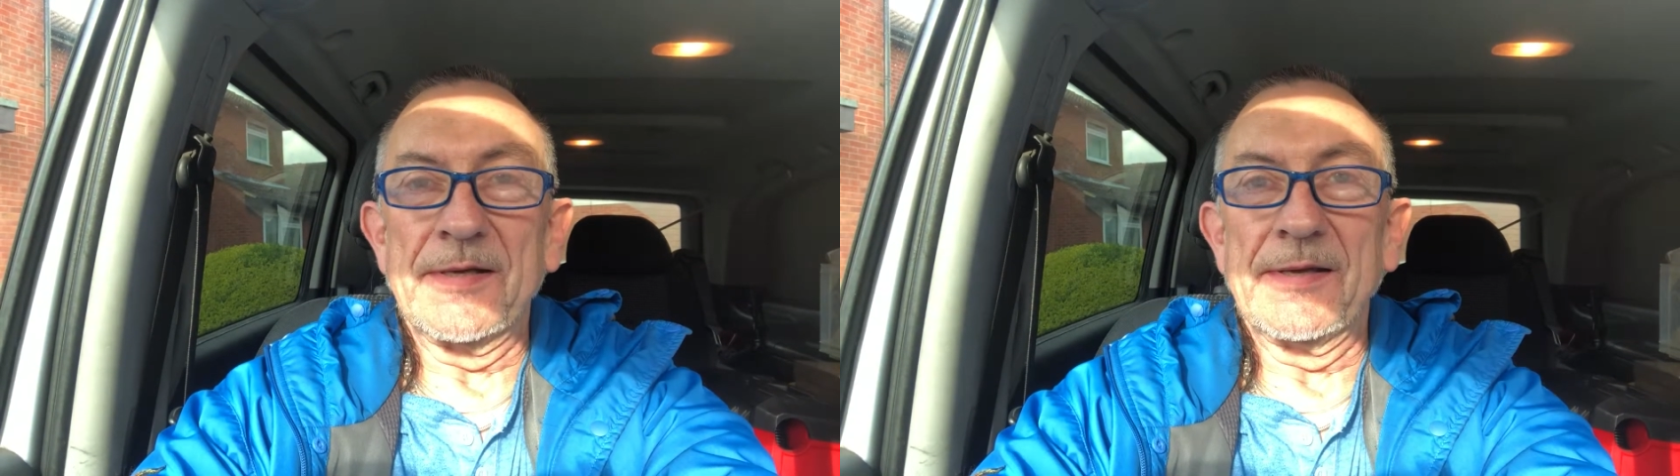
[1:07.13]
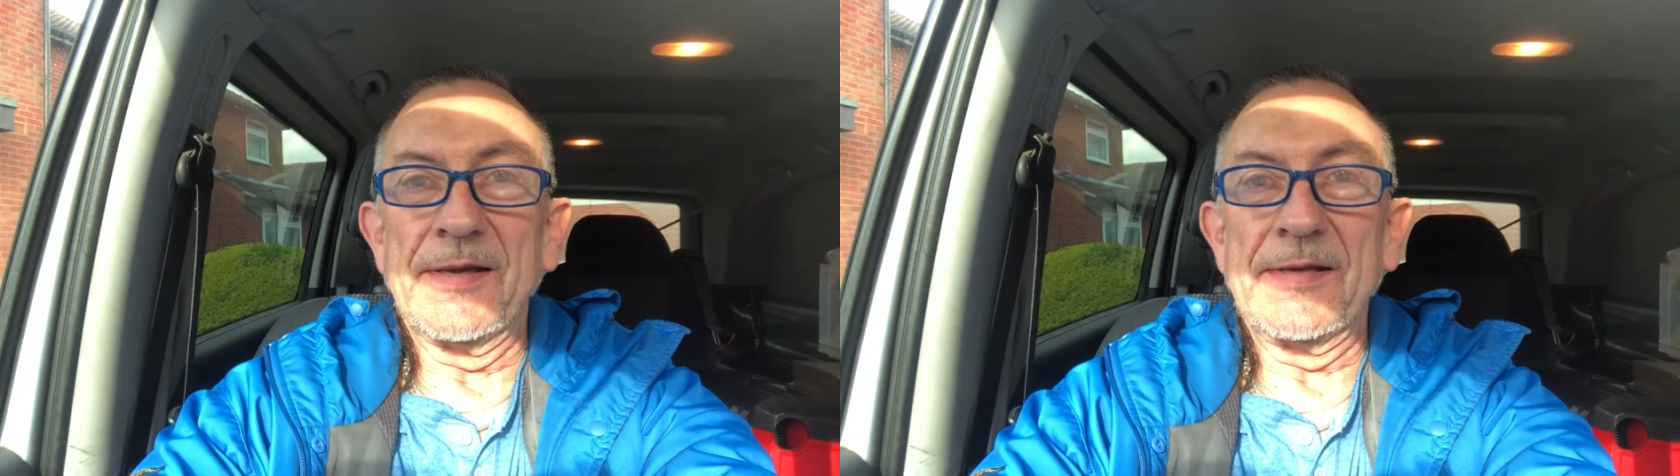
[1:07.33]

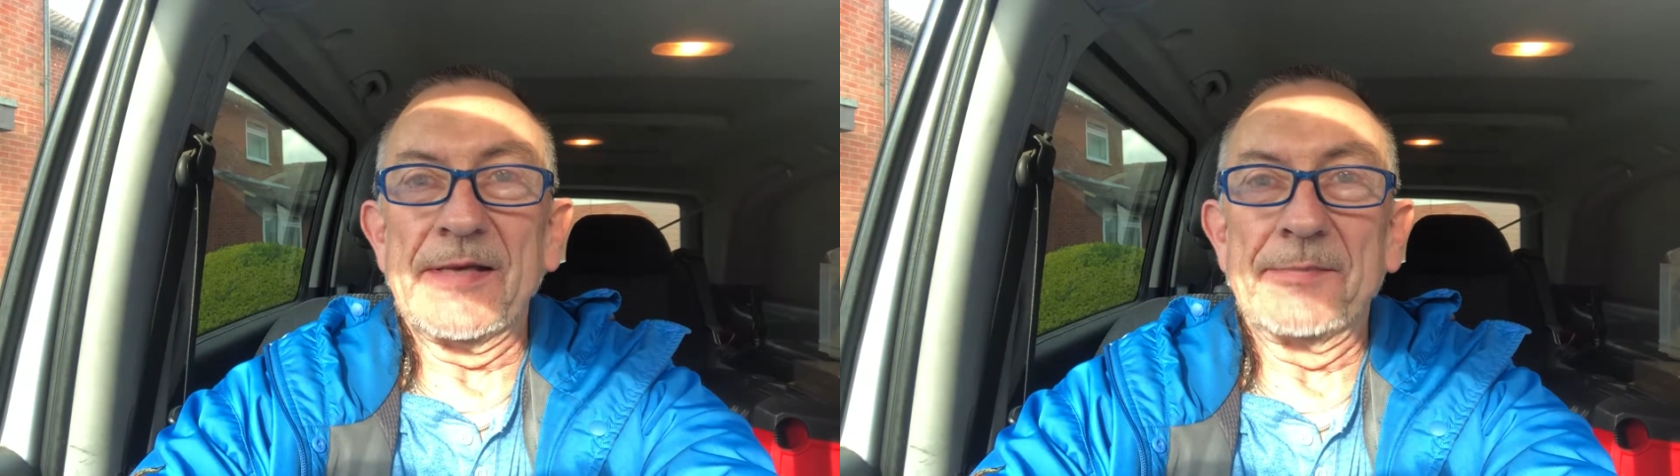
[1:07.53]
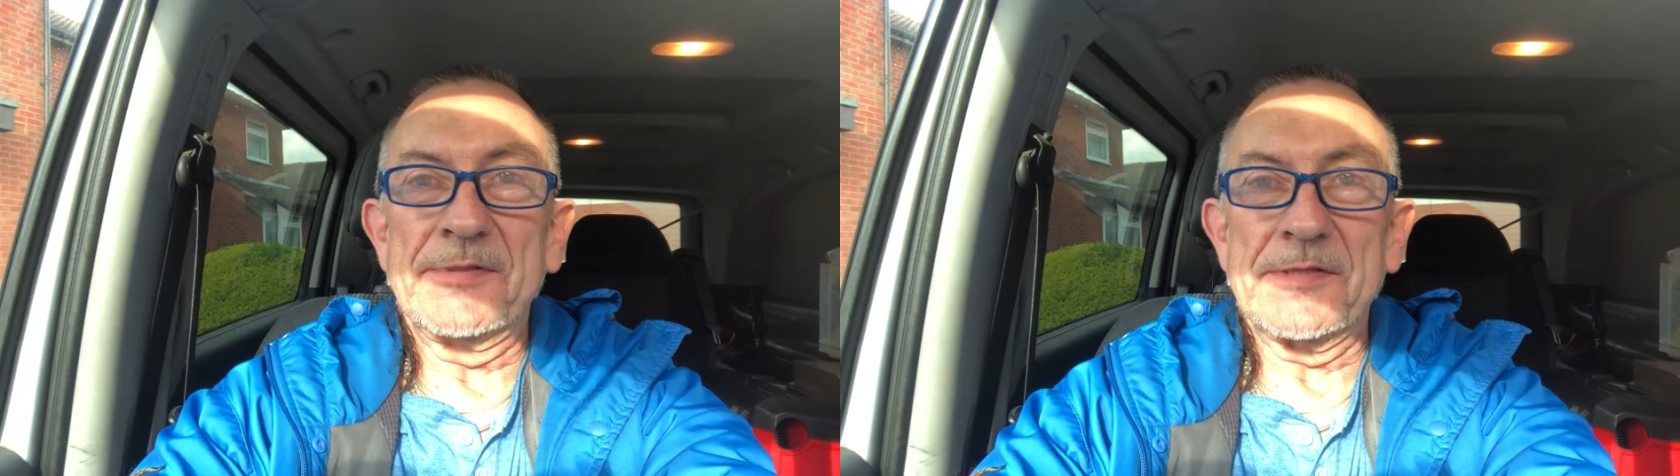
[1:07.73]
and I end
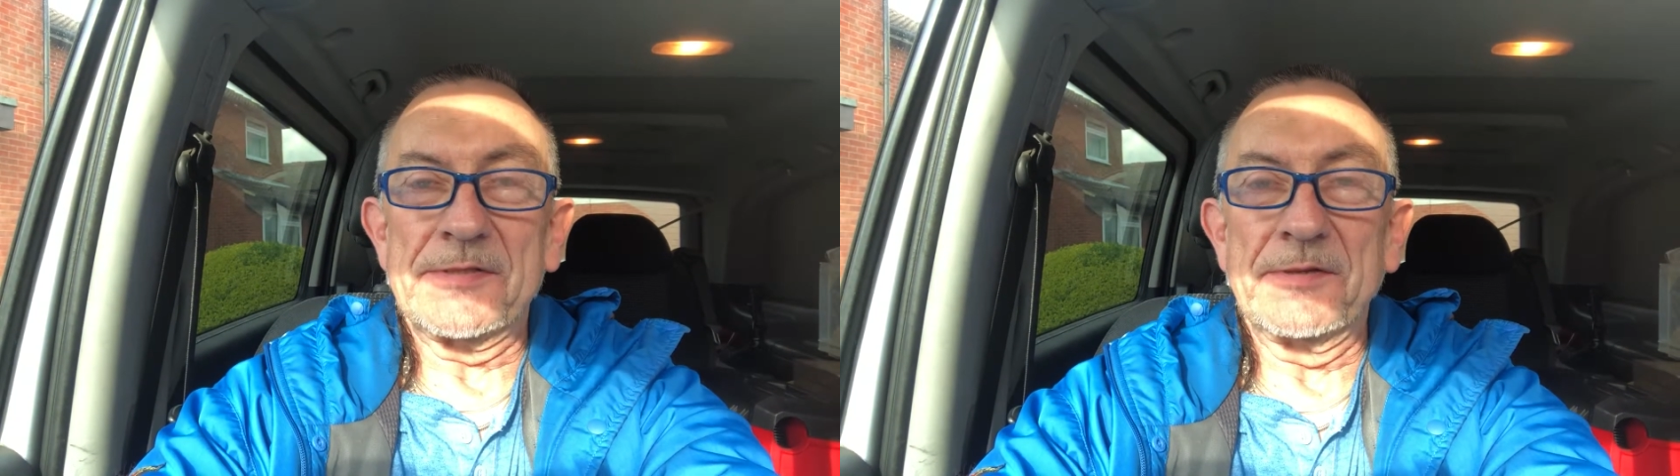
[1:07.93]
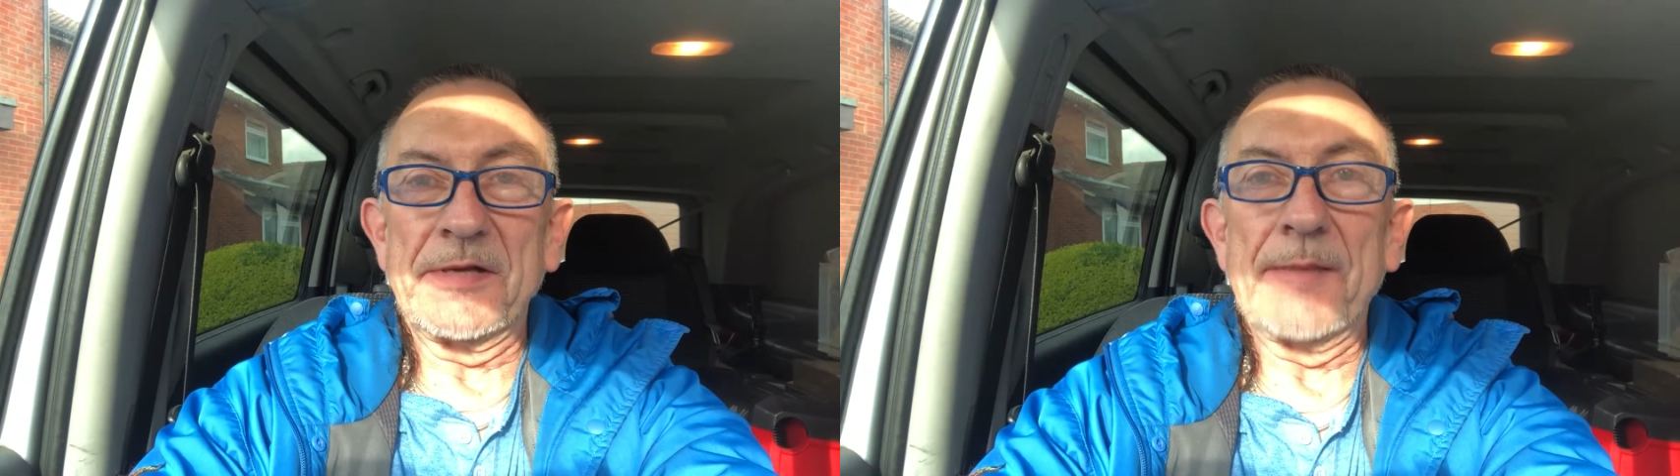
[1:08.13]
up just
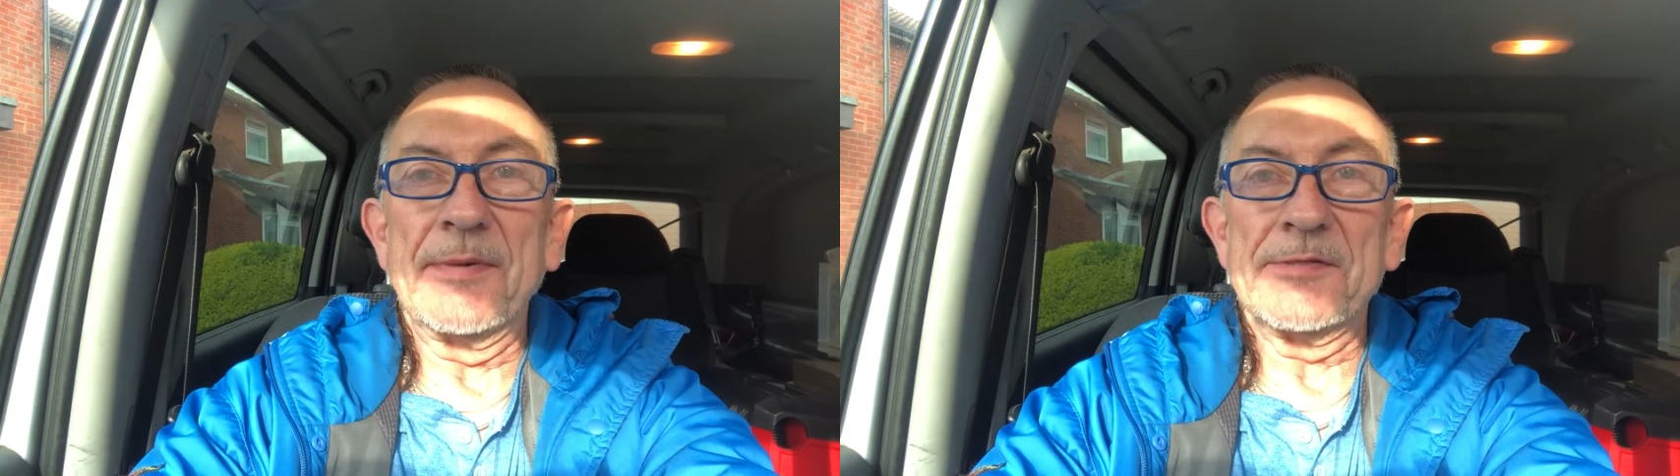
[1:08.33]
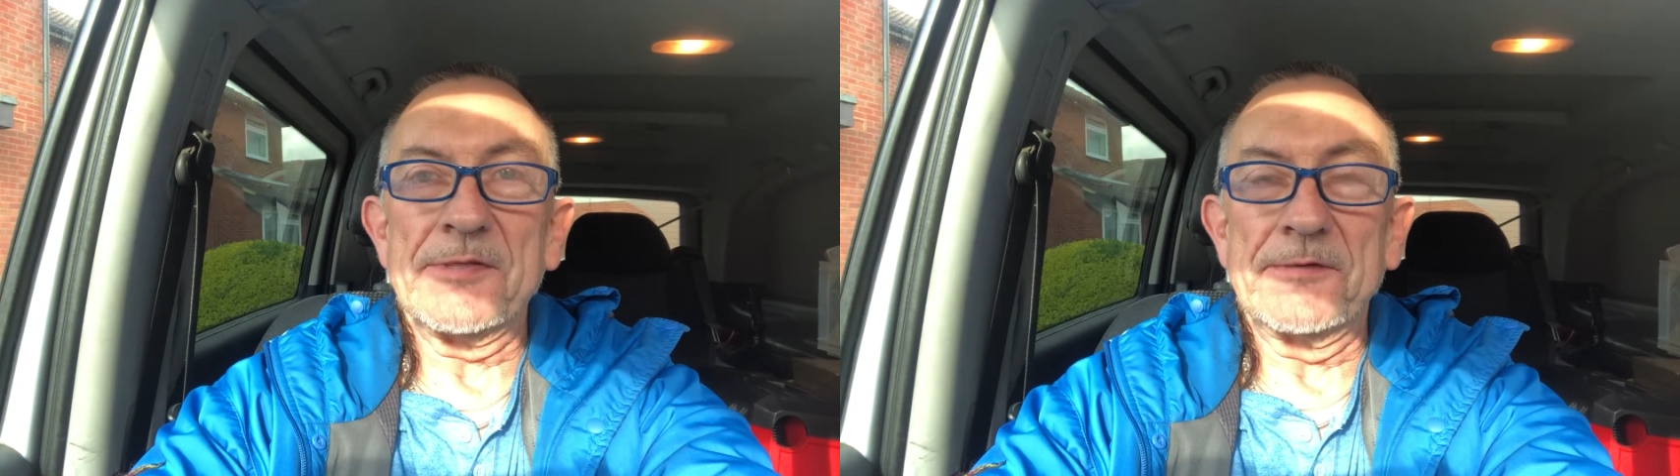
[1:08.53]
doing that
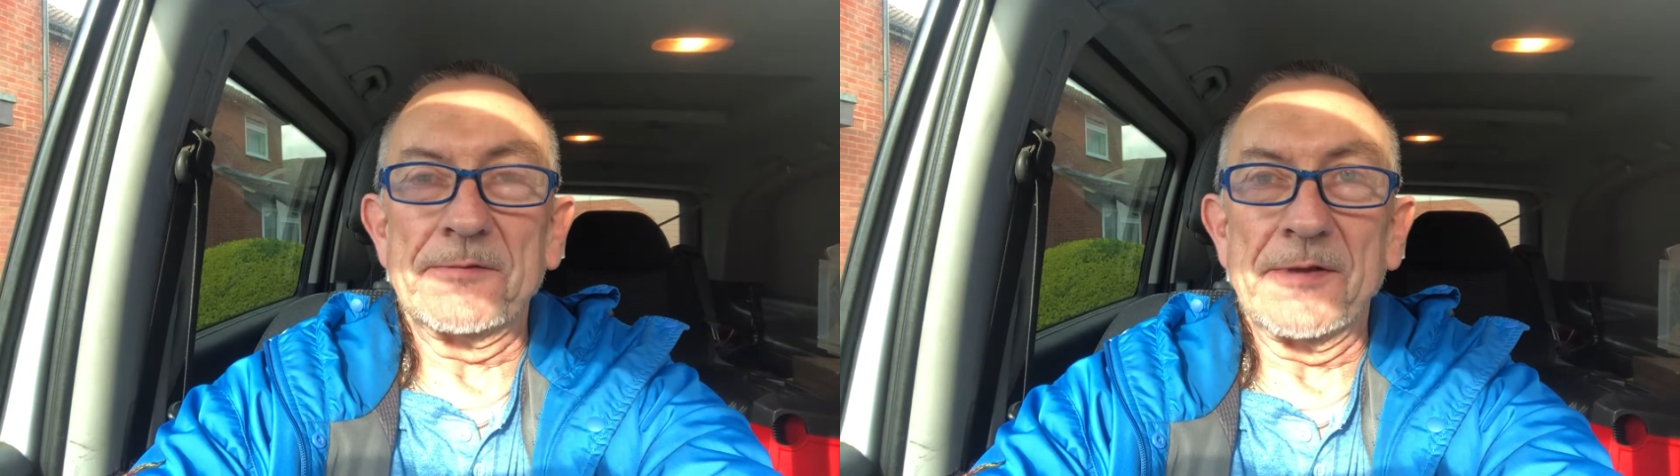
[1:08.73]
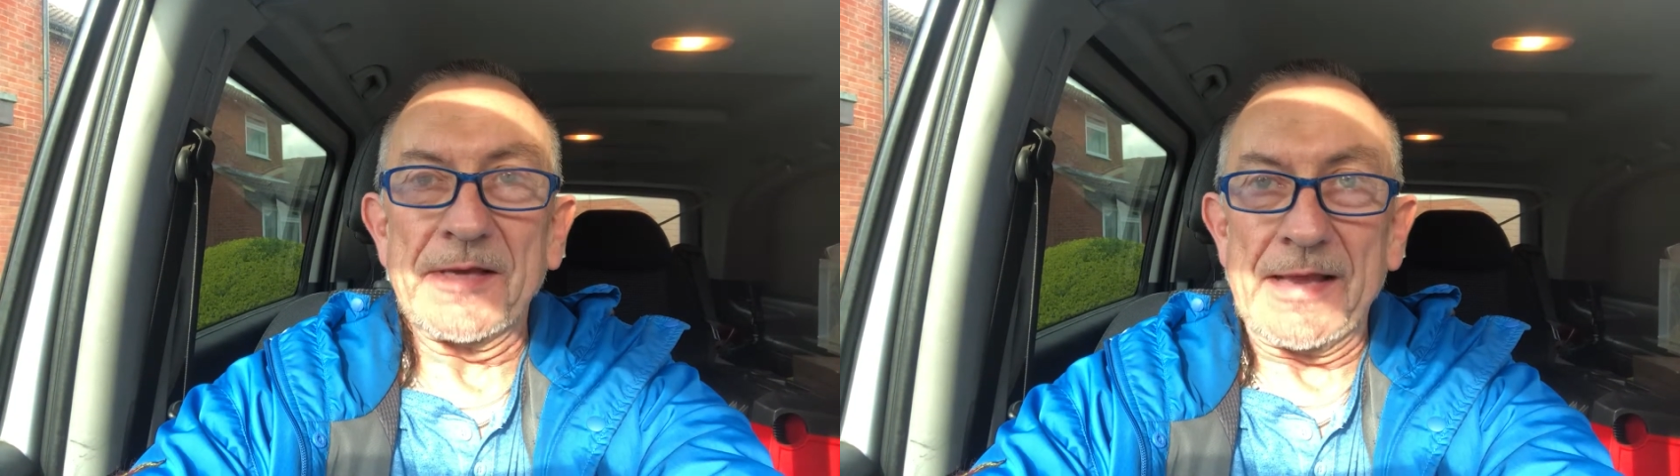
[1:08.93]
myself
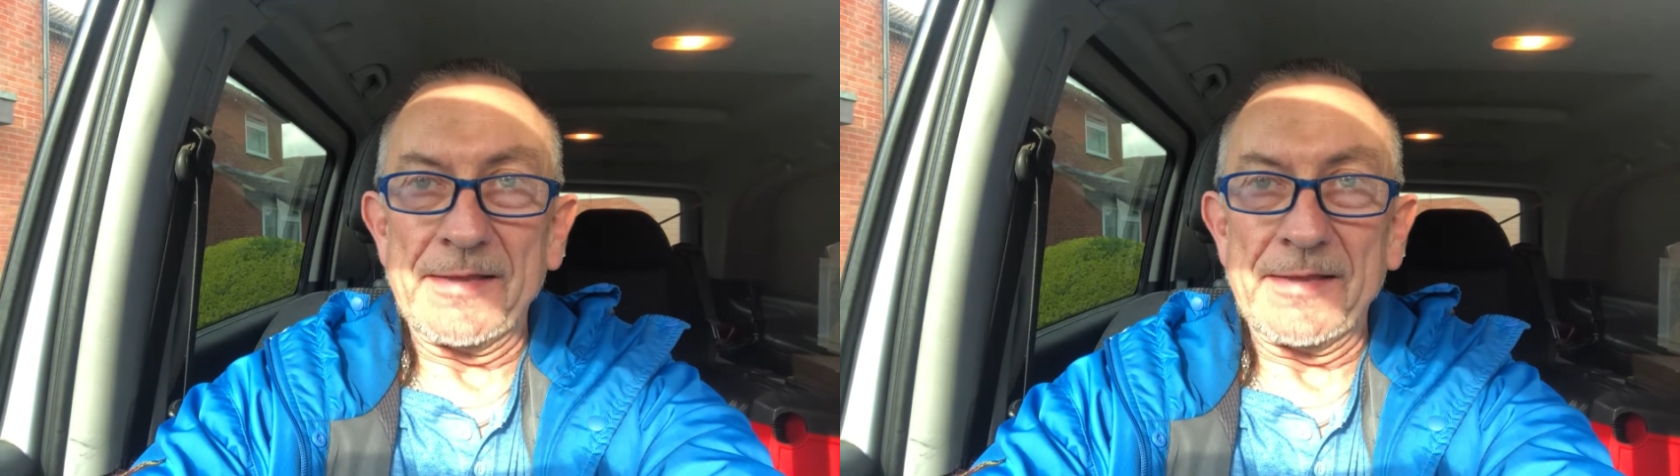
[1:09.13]
when I get